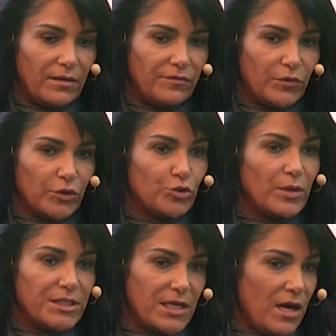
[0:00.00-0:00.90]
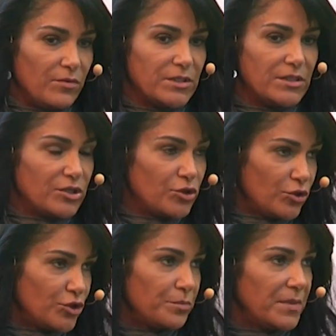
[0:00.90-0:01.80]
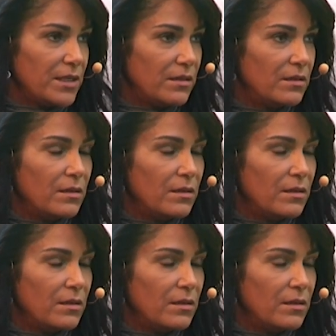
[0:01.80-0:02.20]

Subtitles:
for 20 hours. They tortured me.